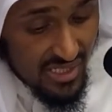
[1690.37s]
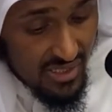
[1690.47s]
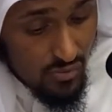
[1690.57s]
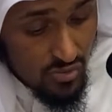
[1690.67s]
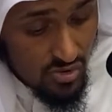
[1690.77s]

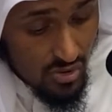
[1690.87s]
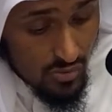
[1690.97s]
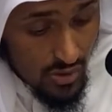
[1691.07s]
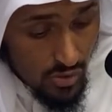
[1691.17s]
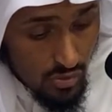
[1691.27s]
and
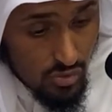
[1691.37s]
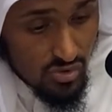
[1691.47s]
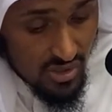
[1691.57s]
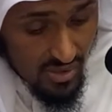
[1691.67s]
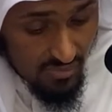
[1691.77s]
also
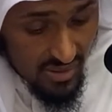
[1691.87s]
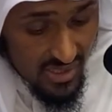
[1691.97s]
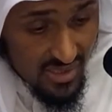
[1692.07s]
using the money,